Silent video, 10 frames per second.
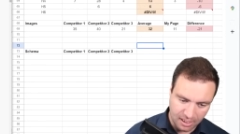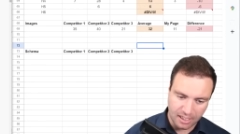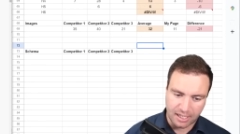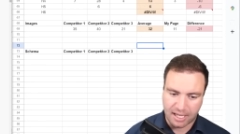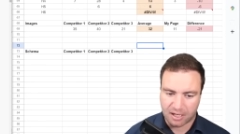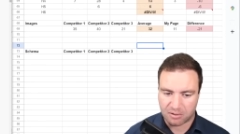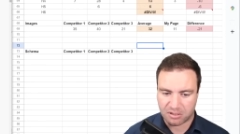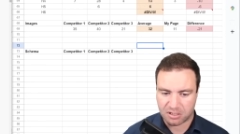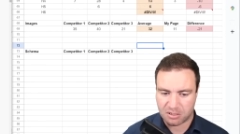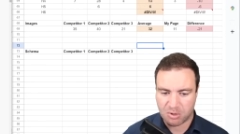Now,
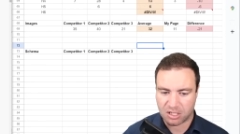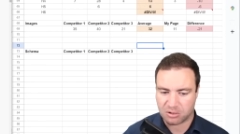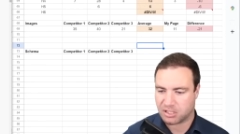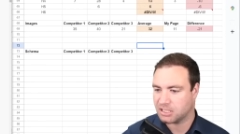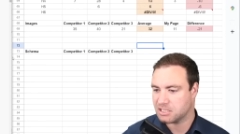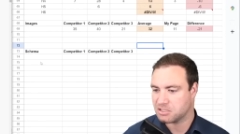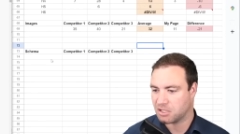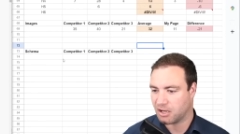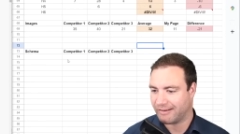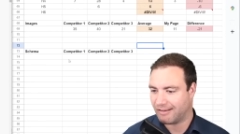you might look at this and
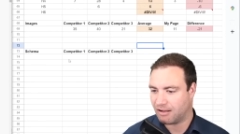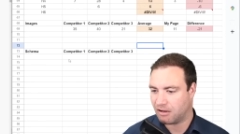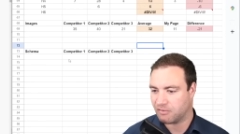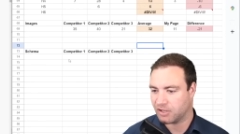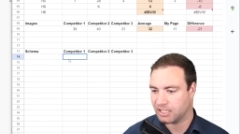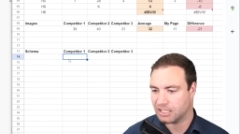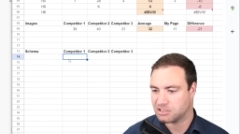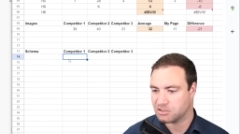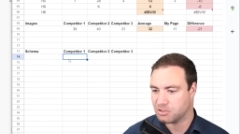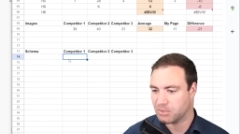go, oh, Ronnie, that's
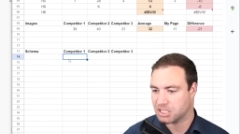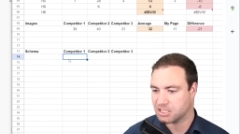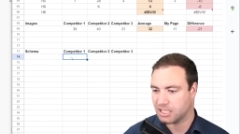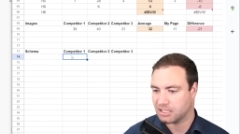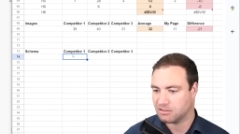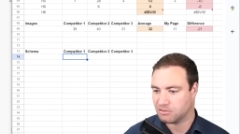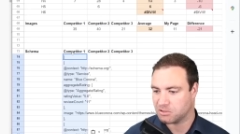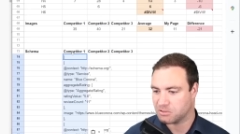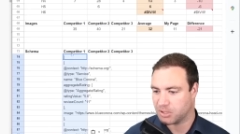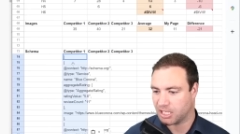too much and that looks
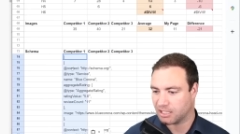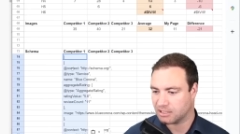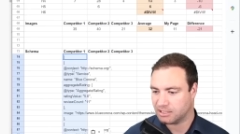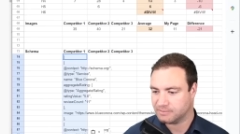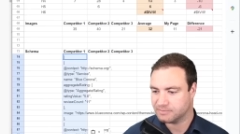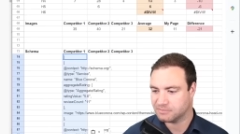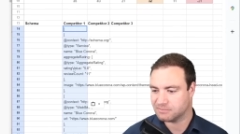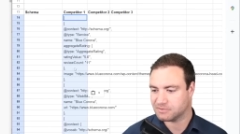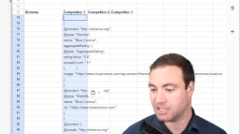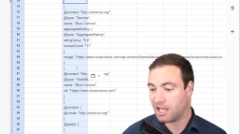a bit ugly.
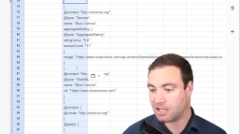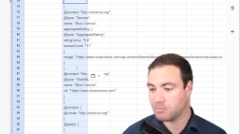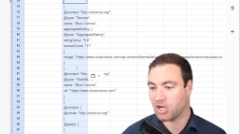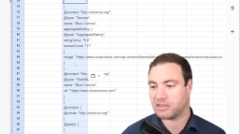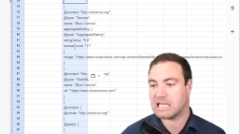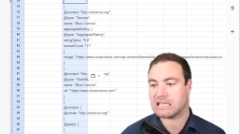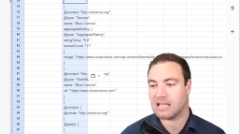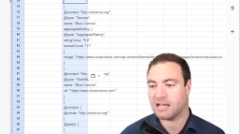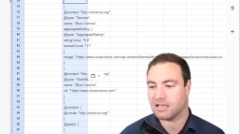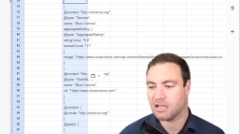Yeah, you might think
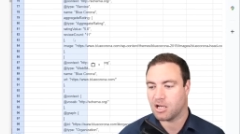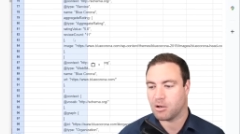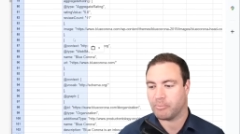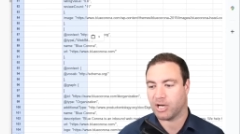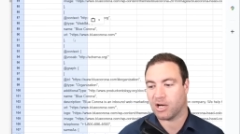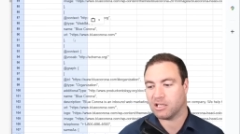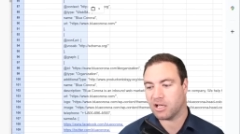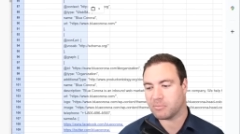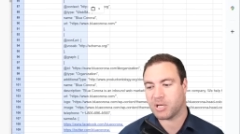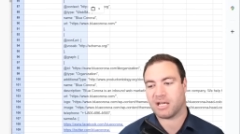that, but I
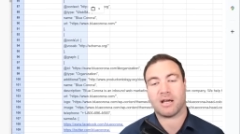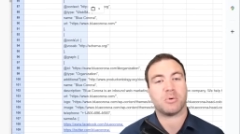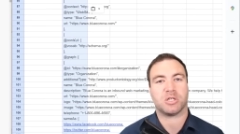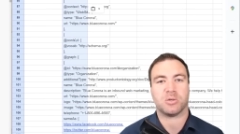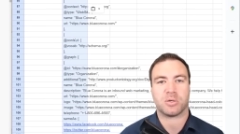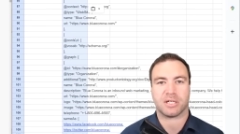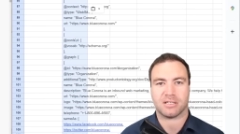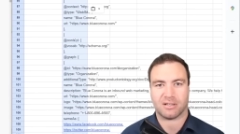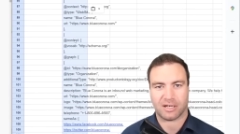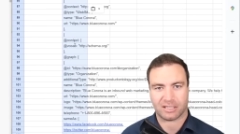like being able to look at it
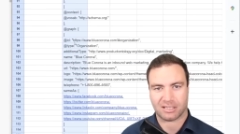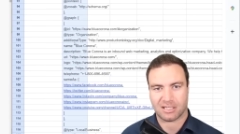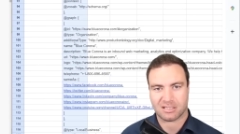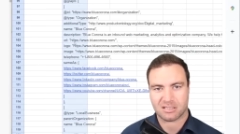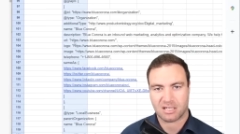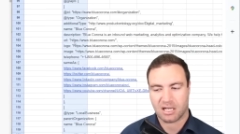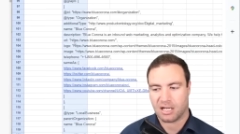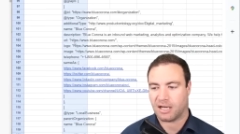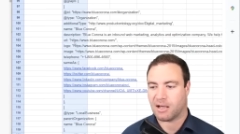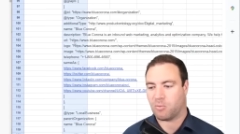like this.
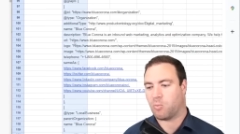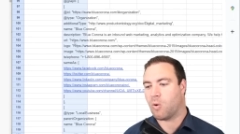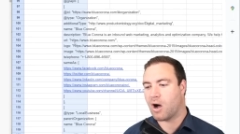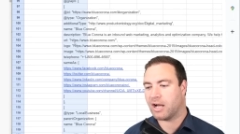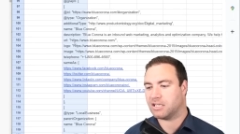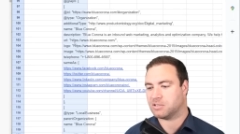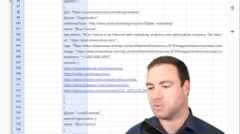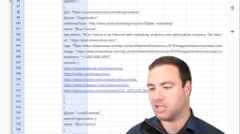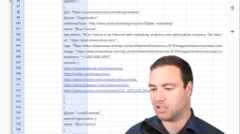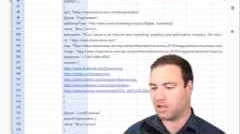Now, why do
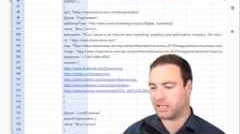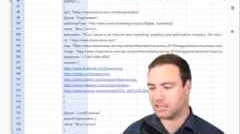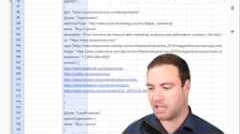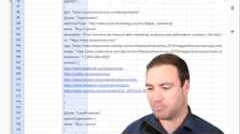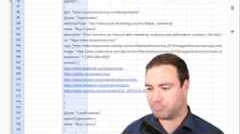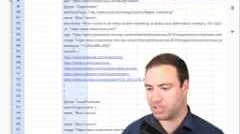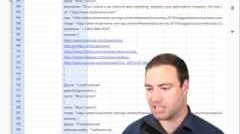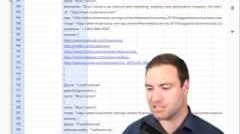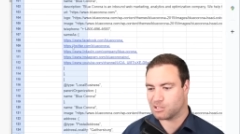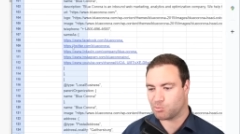I like that?
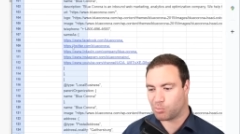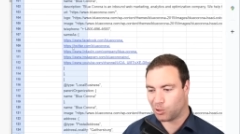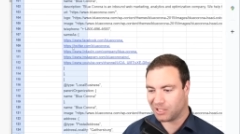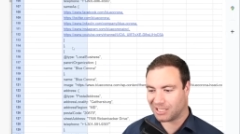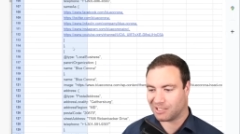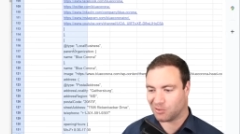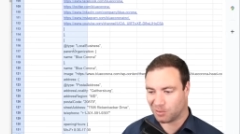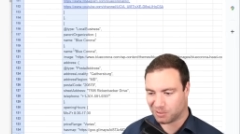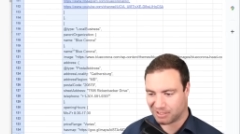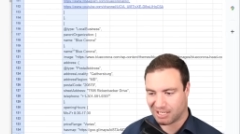Because it's pulling in
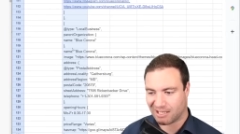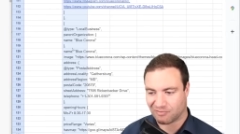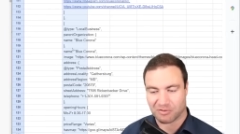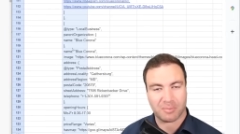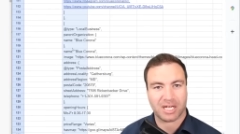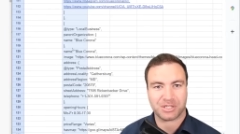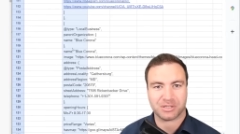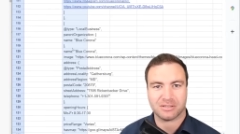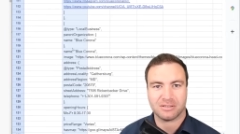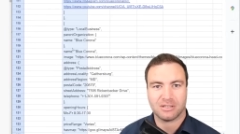all of their
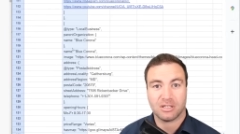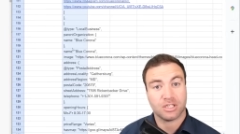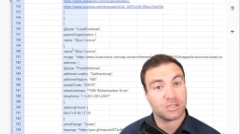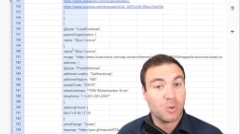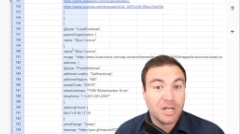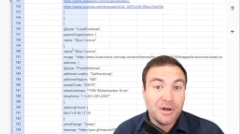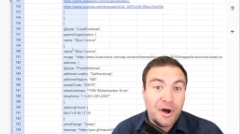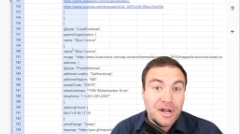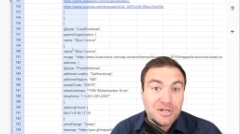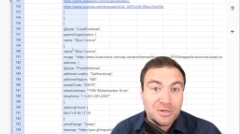information. So, what can
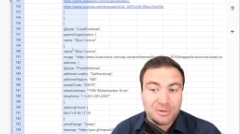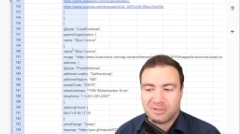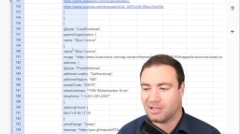I do?